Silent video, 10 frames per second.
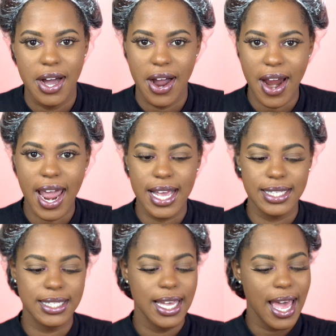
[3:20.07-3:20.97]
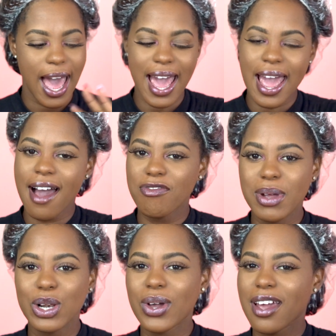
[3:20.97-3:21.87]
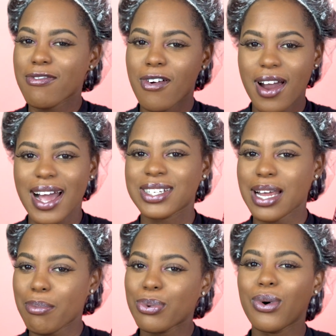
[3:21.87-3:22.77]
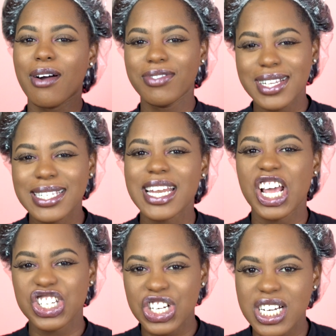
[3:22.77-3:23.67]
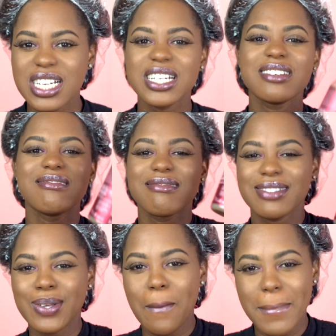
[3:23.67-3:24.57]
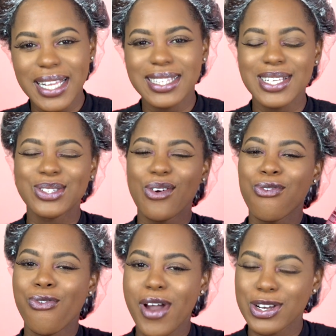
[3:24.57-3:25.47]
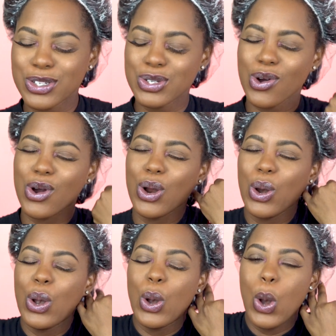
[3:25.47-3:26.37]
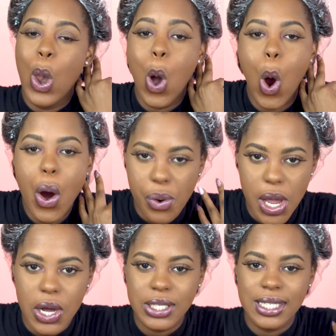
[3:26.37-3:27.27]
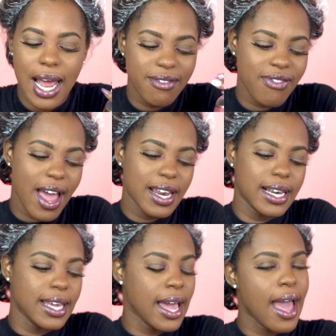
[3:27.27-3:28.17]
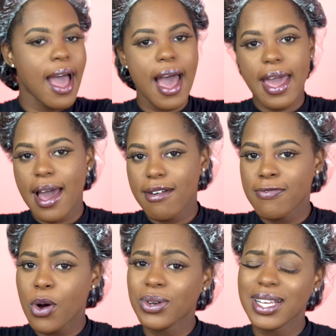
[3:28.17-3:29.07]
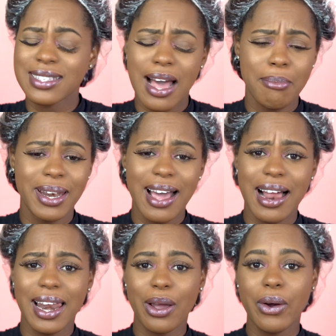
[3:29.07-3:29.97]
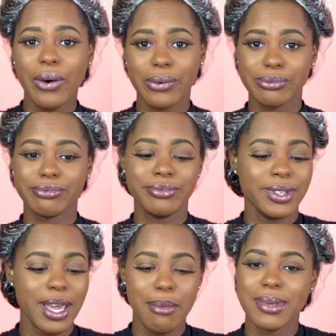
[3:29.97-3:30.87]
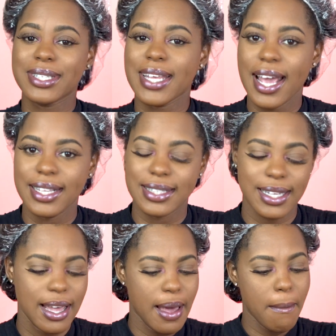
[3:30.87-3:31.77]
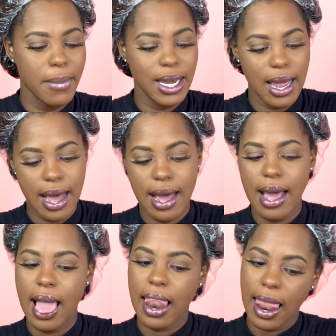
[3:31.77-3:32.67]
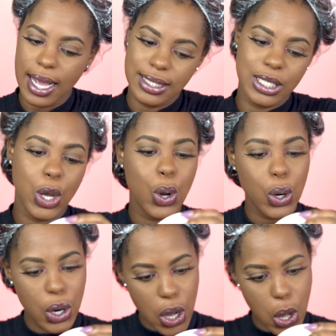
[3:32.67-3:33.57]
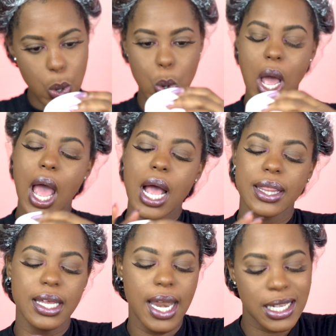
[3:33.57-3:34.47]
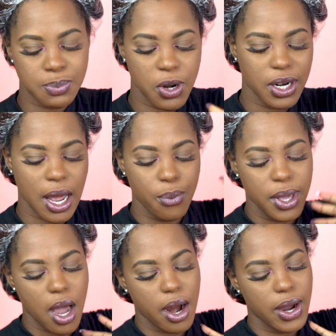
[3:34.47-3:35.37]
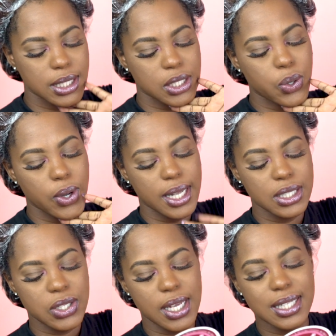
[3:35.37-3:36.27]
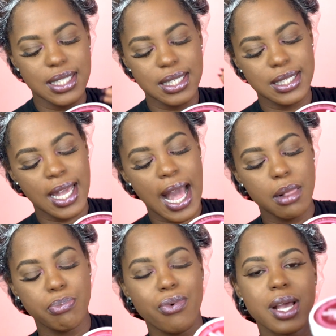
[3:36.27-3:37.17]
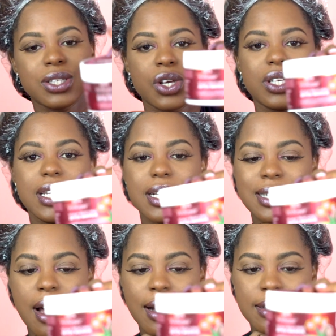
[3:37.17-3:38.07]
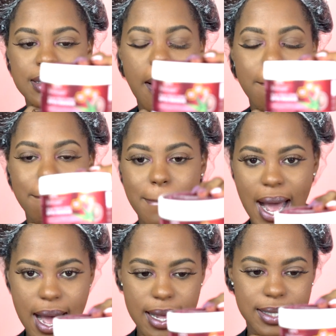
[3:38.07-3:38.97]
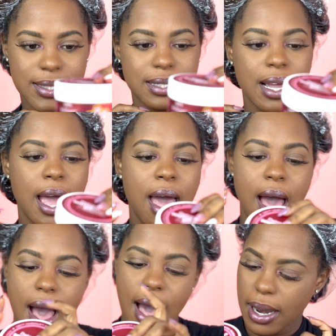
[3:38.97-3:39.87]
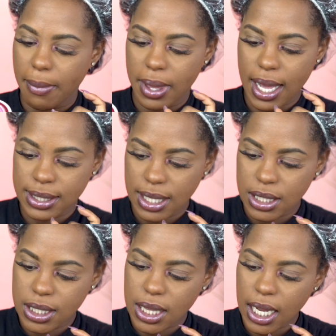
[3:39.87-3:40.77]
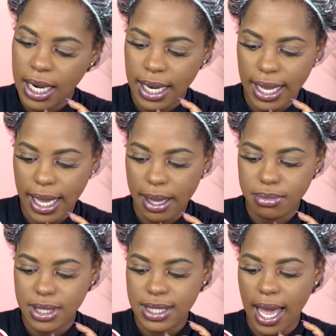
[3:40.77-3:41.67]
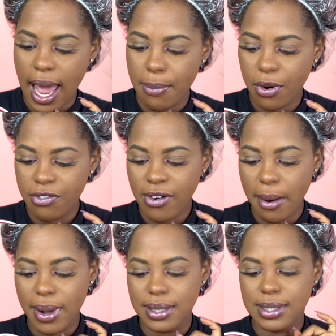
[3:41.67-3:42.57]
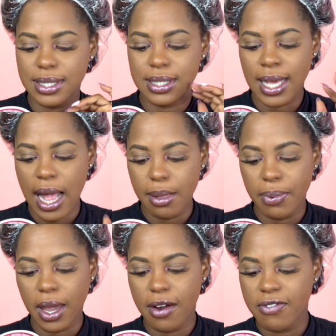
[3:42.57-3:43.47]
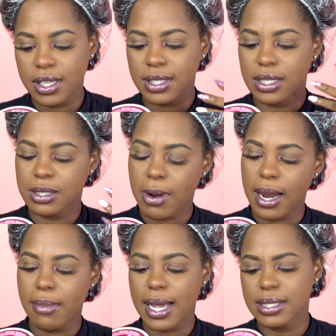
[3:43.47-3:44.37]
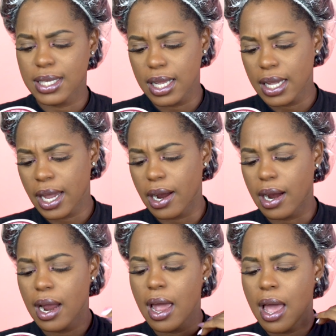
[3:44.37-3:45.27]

All right, I have been looking for a shampoo of this nature, so minty, so fresh, so glorious, and finally I have found it. I'm not let go. Yeah, me say it. I'm not let go. The next product that we are going to go into is the Scalp Rescue Detox Mask. Let me get into the claims. It's a high performance scalp hair fix inspired by skincare.